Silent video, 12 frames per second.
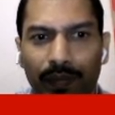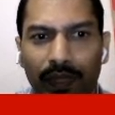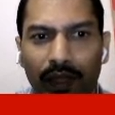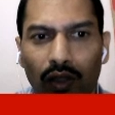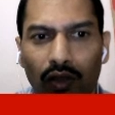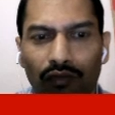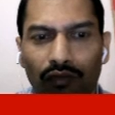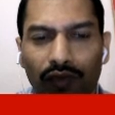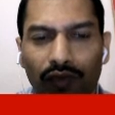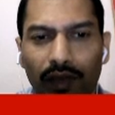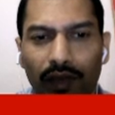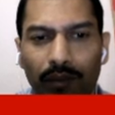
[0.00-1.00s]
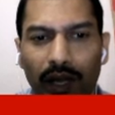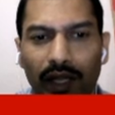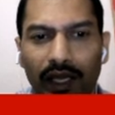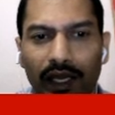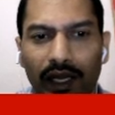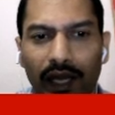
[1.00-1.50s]
of a
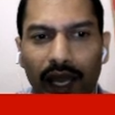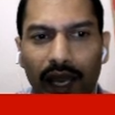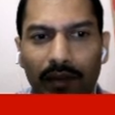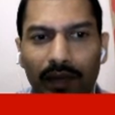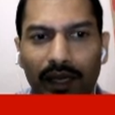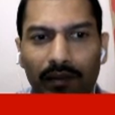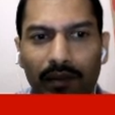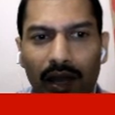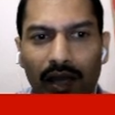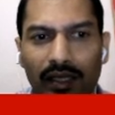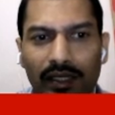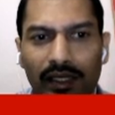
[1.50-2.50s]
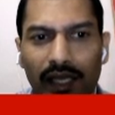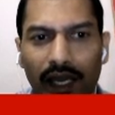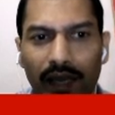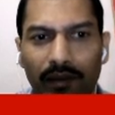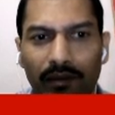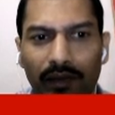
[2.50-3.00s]
particle having mass
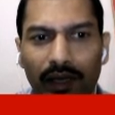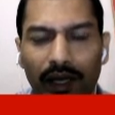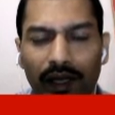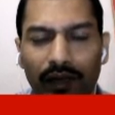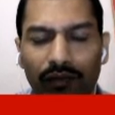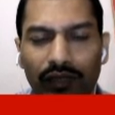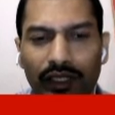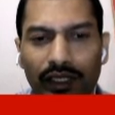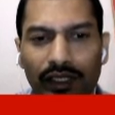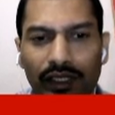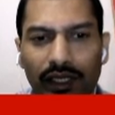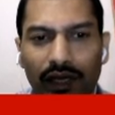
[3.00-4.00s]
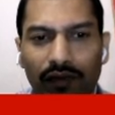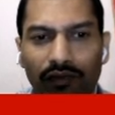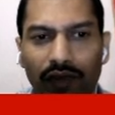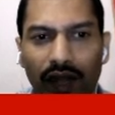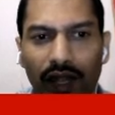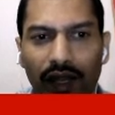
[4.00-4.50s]
m and which is
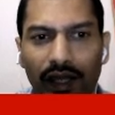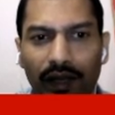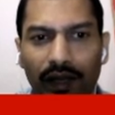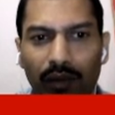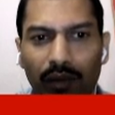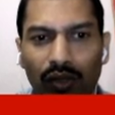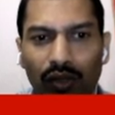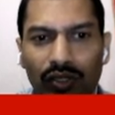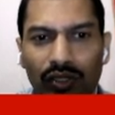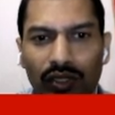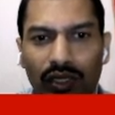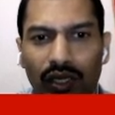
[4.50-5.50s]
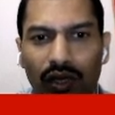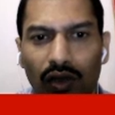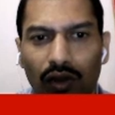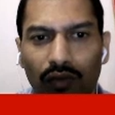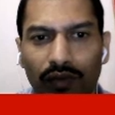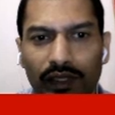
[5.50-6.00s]
confined in a box
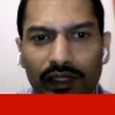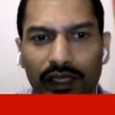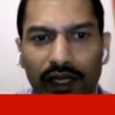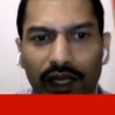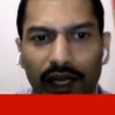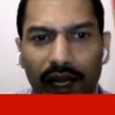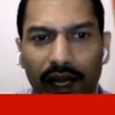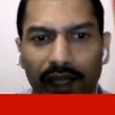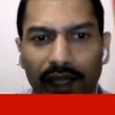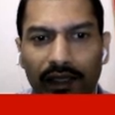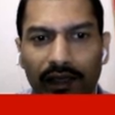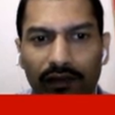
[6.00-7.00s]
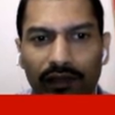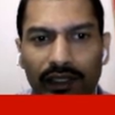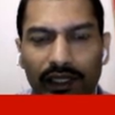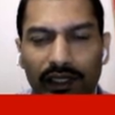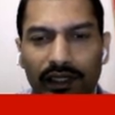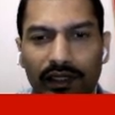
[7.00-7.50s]
of a certain length, which
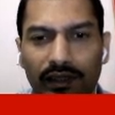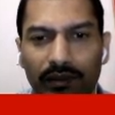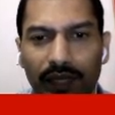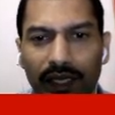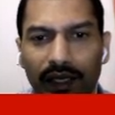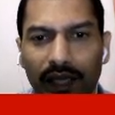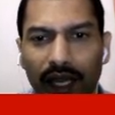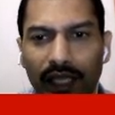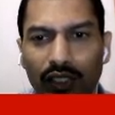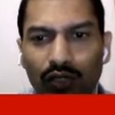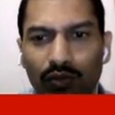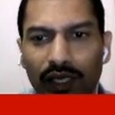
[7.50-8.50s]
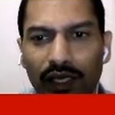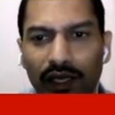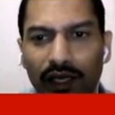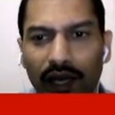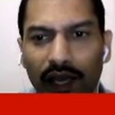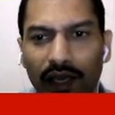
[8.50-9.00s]
is being assumed here
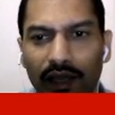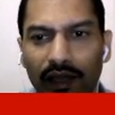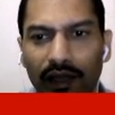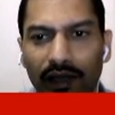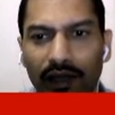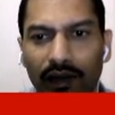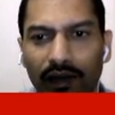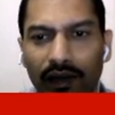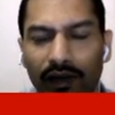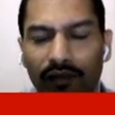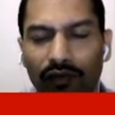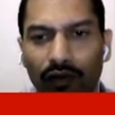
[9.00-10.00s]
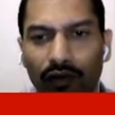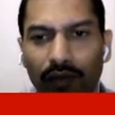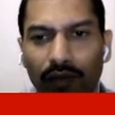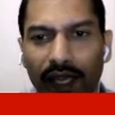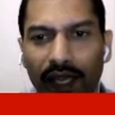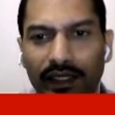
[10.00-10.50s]
like from
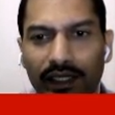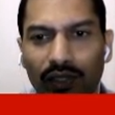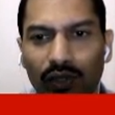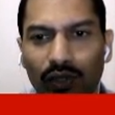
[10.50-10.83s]
x equal